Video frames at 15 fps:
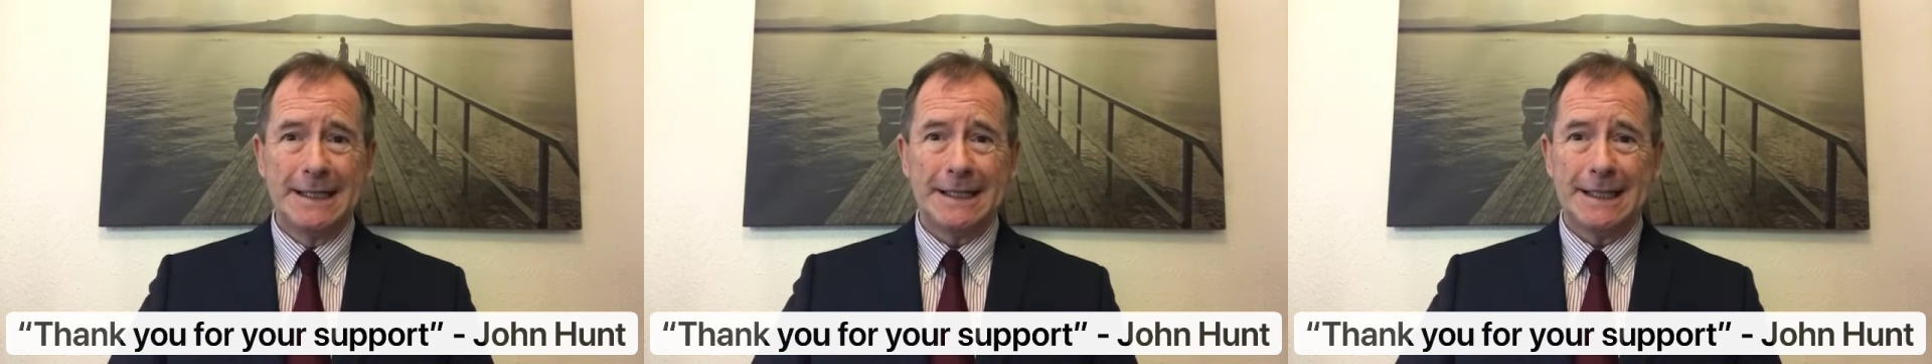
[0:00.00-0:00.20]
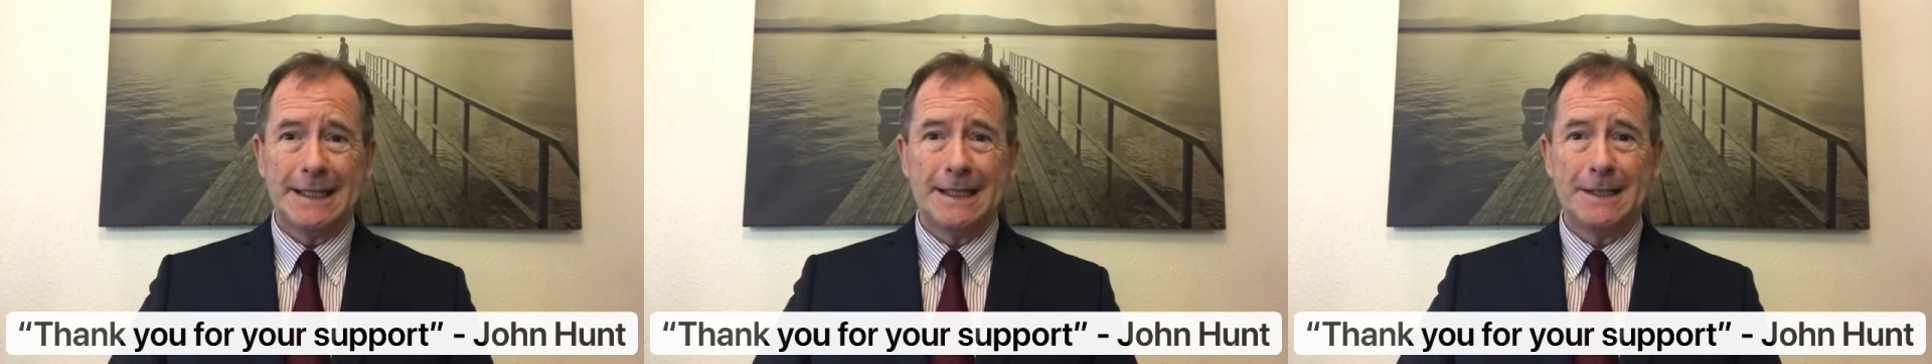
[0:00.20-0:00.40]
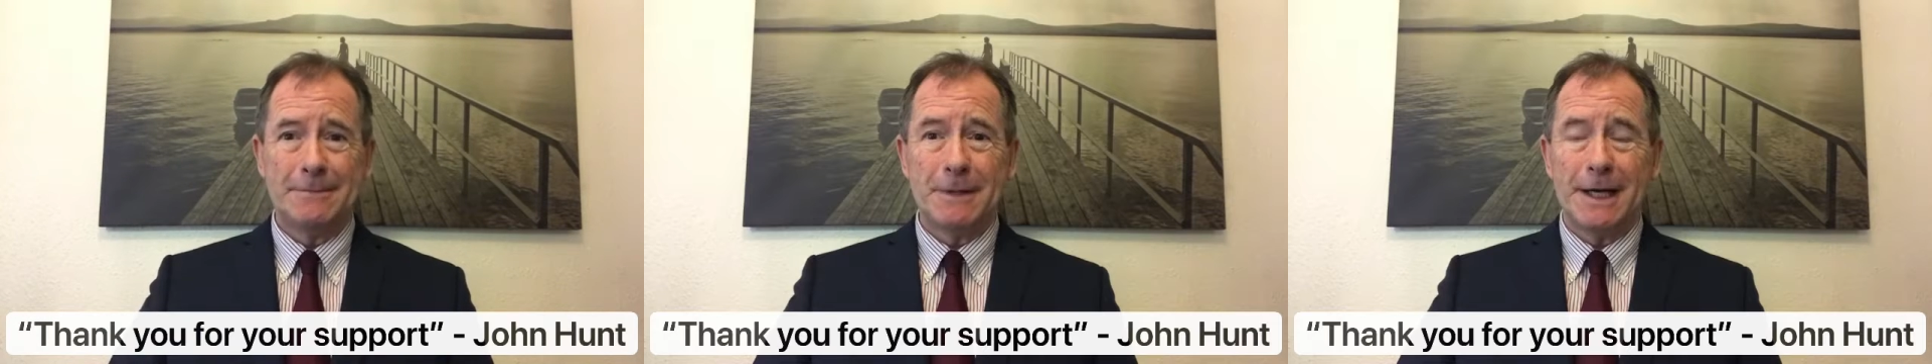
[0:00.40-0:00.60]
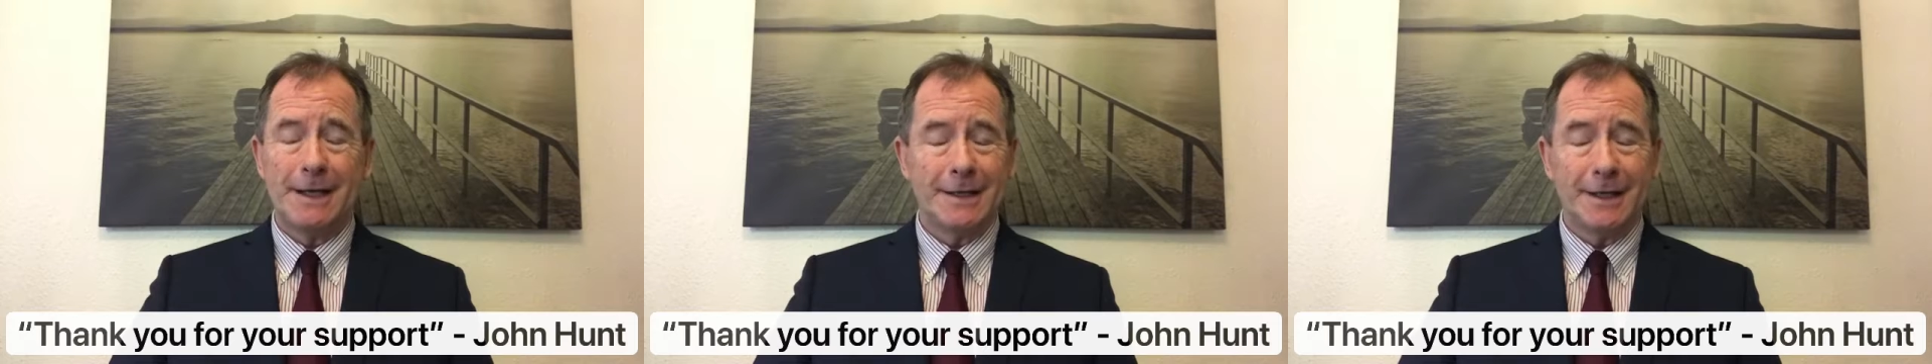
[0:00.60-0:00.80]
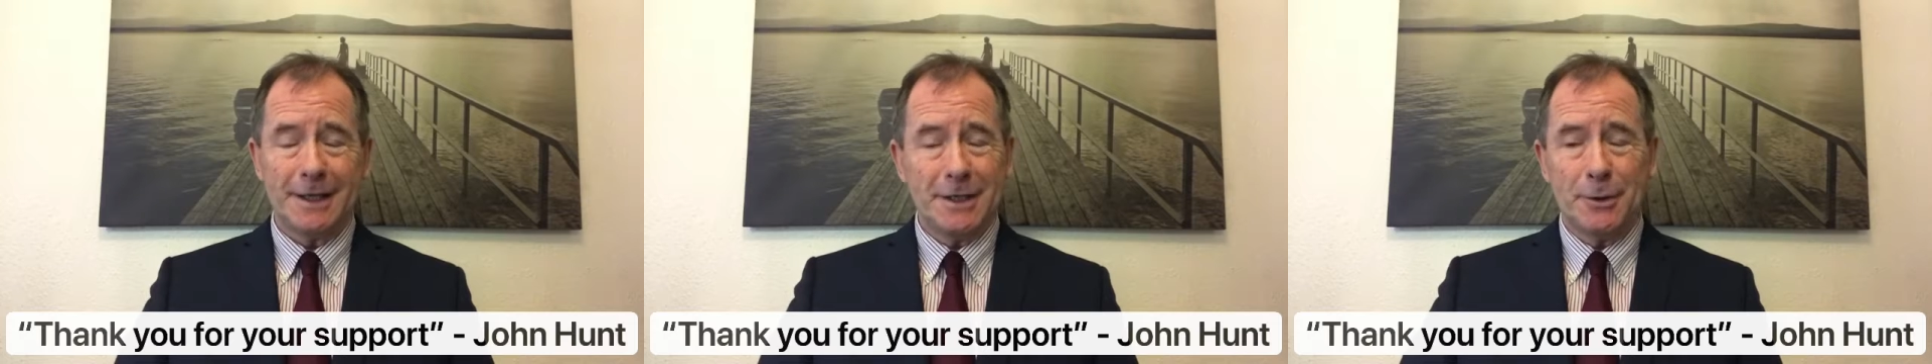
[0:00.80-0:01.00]

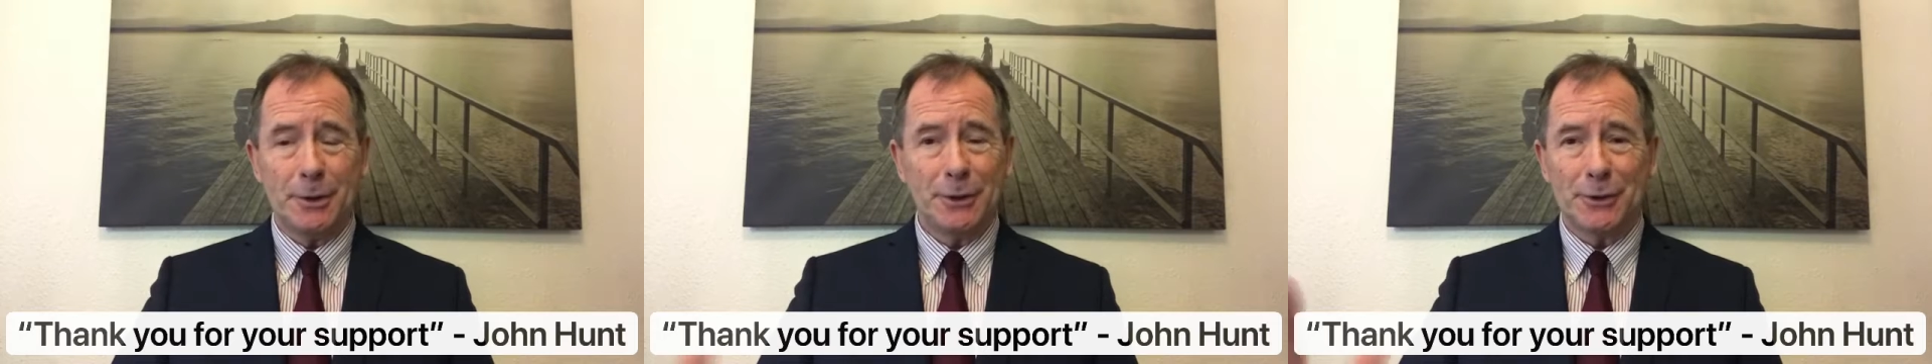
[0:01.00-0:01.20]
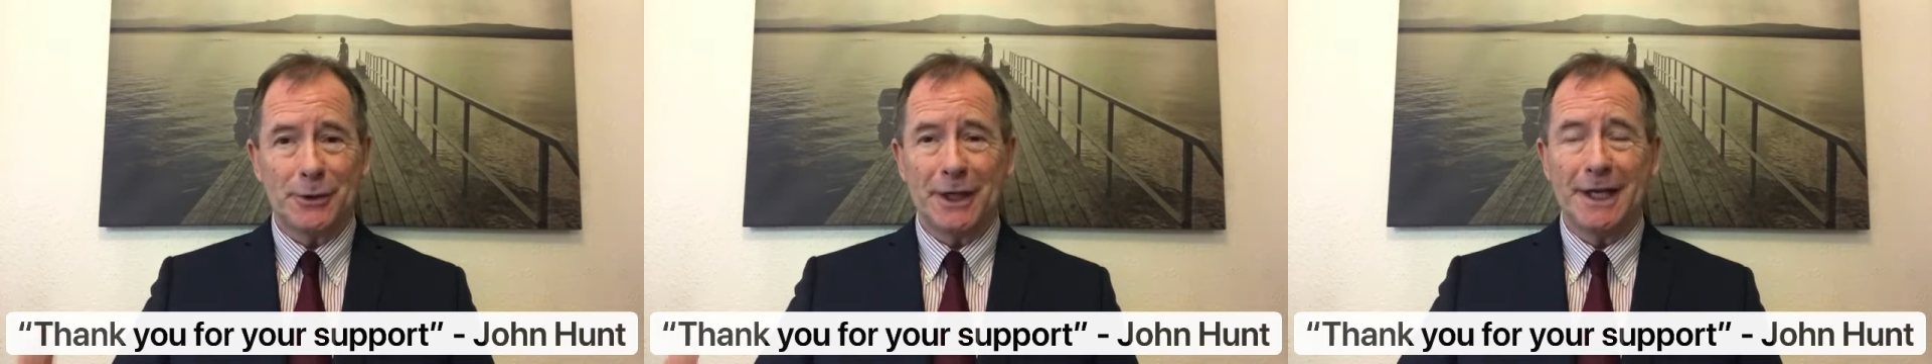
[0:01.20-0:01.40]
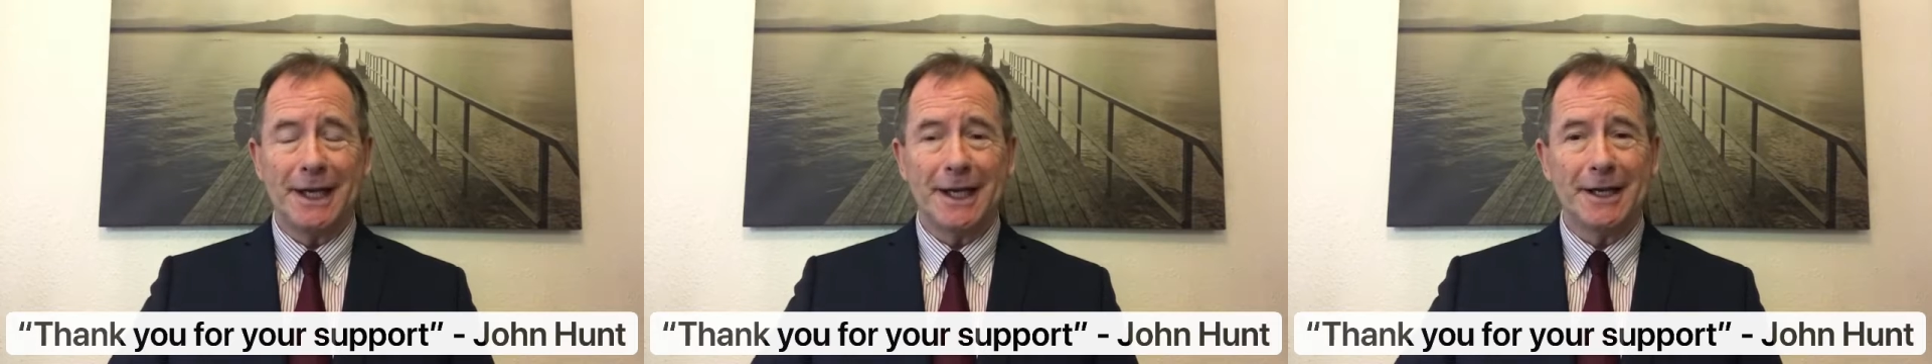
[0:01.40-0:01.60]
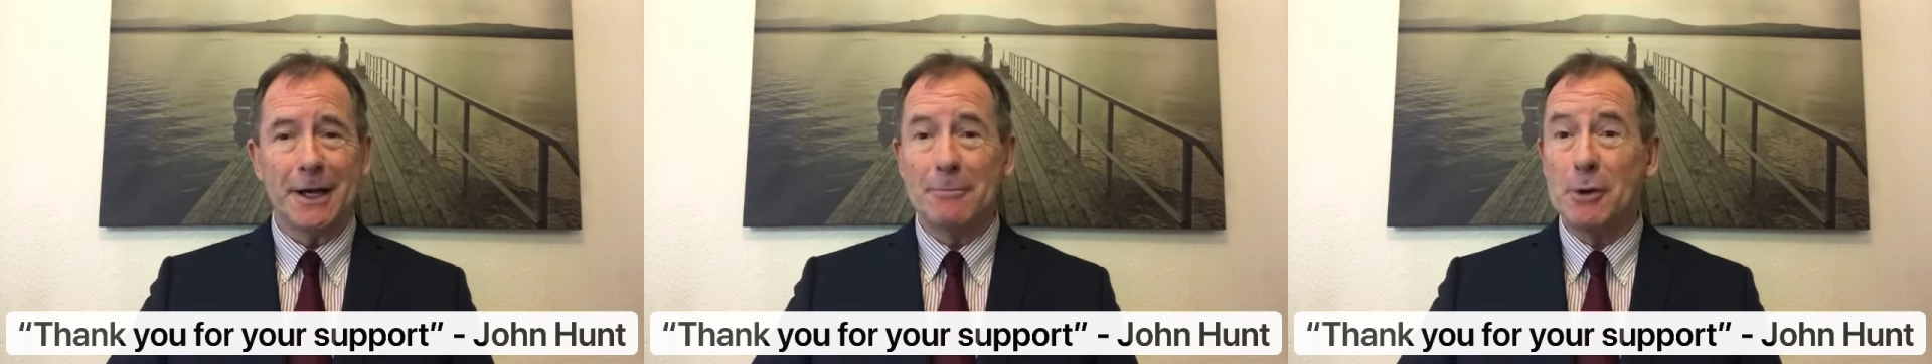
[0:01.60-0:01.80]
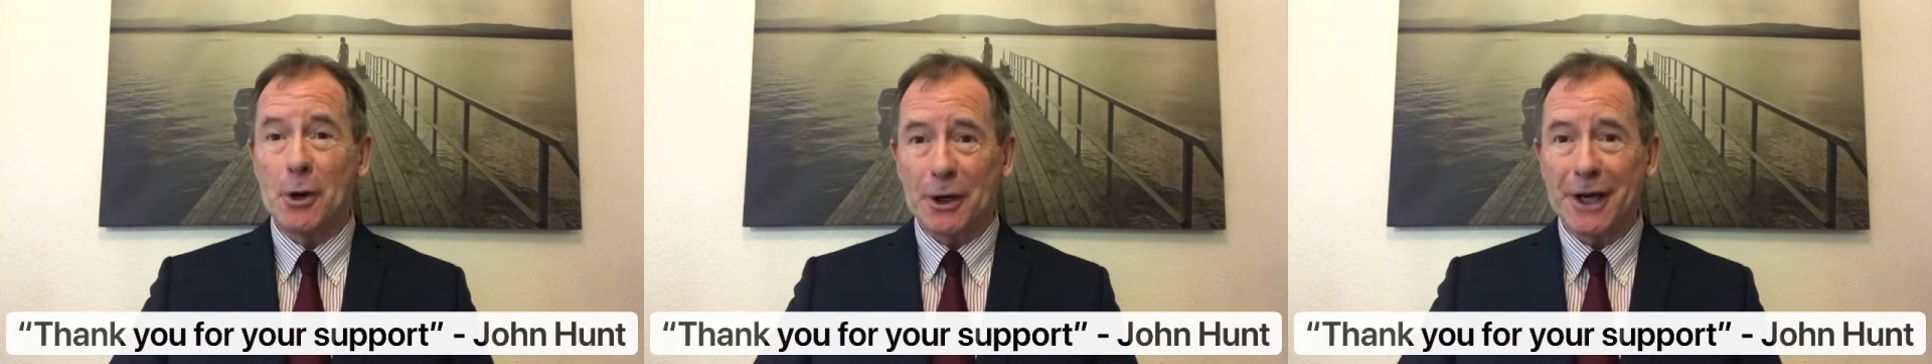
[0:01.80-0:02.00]
I know what you're thinking and
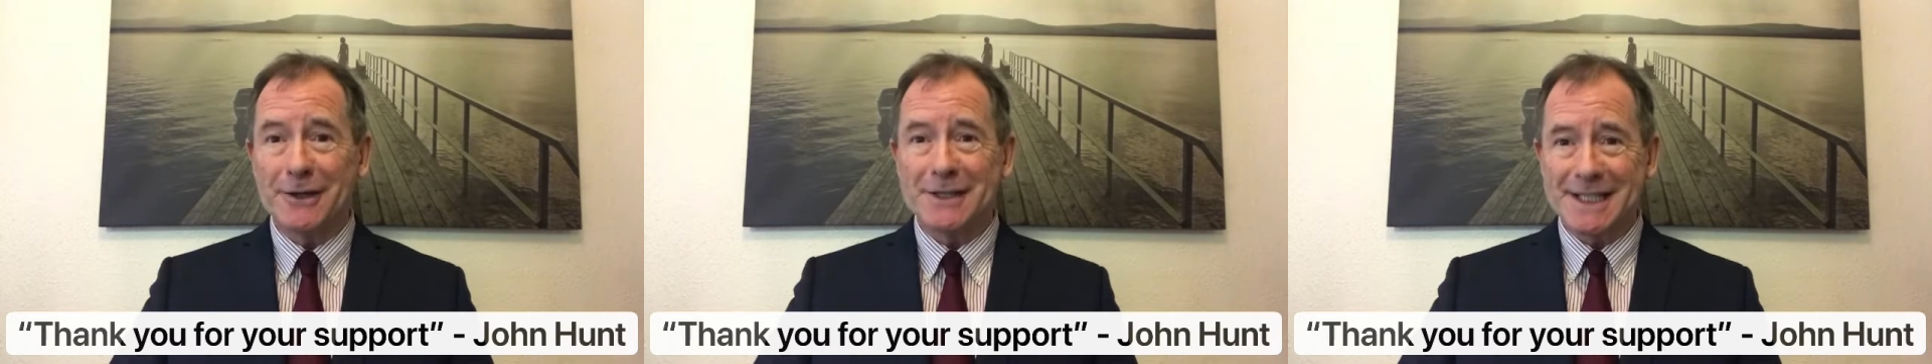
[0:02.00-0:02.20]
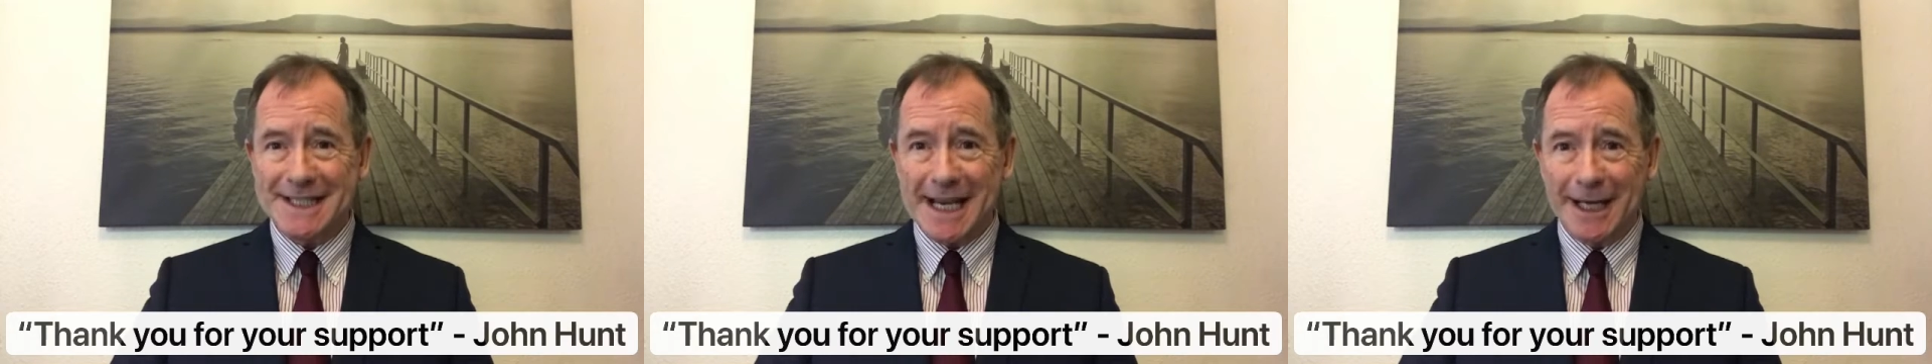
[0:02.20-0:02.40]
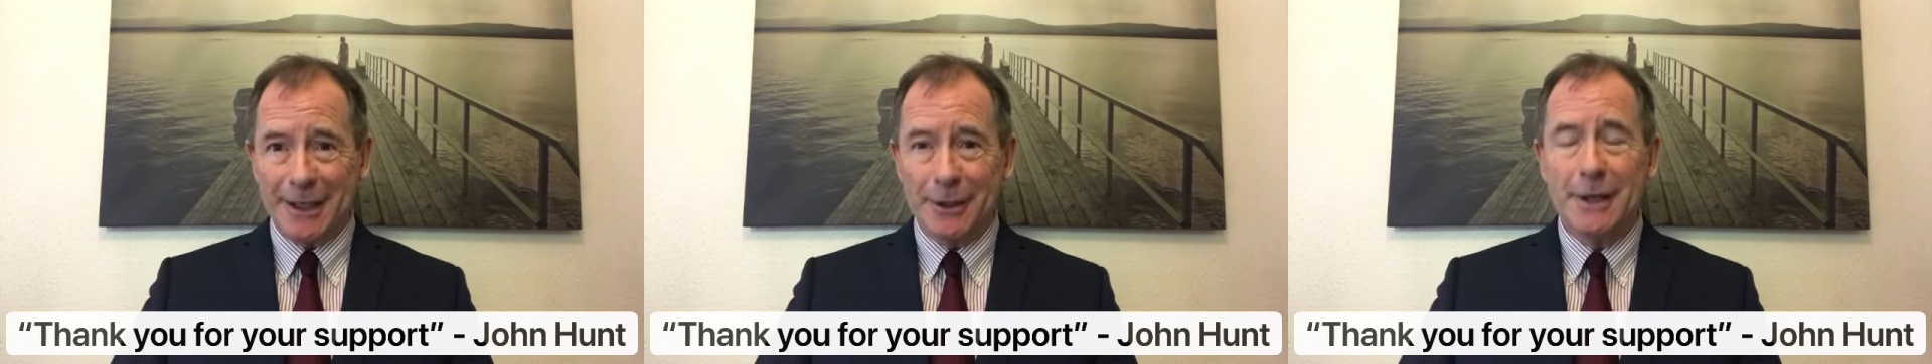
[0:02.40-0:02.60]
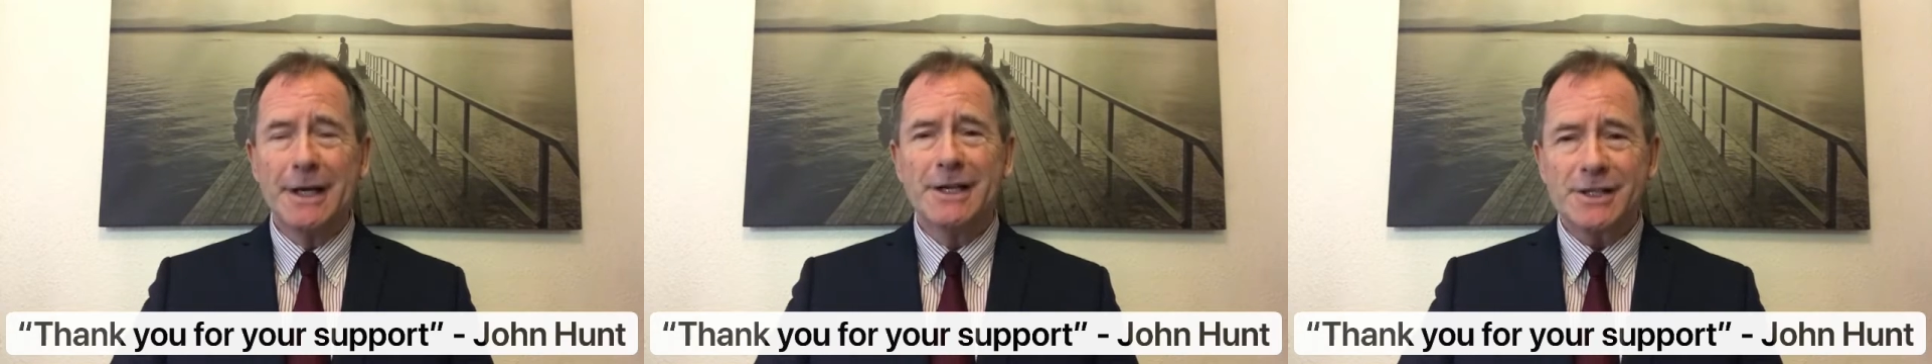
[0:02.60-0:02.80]
I'm not going to tell you.